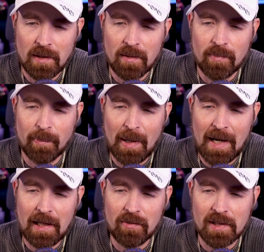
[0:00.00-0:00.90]

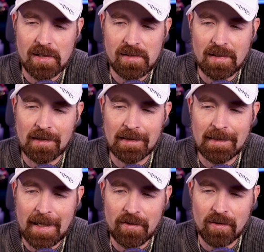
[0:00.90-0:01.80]
papyrus,
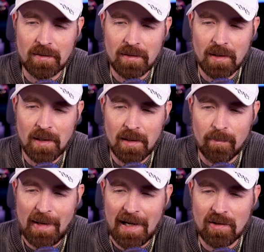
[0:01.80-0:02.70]
leather,
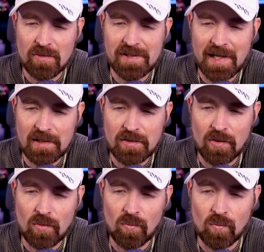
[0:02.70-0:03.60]
Palo
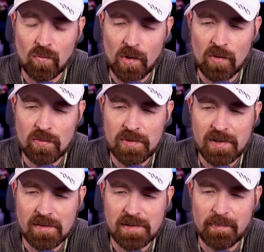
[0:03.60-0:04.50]
Santo, rose,
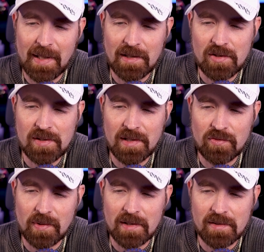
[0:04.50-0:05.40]
Spanish
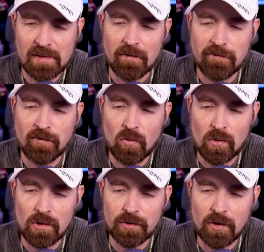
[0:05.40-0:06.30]
citrus,
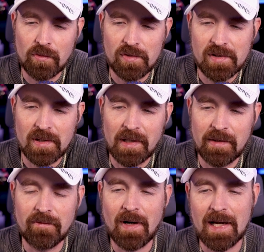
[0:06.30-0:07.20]
floral notes, and
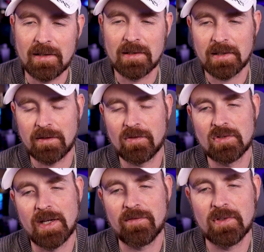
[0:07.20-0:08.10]
violet leaf. You
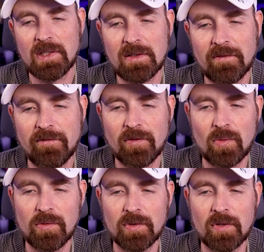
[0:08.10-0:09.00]
definitely get the
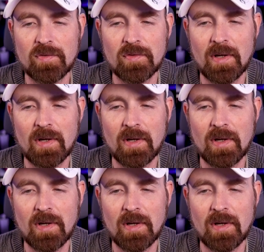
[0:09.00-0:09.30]
floral notes.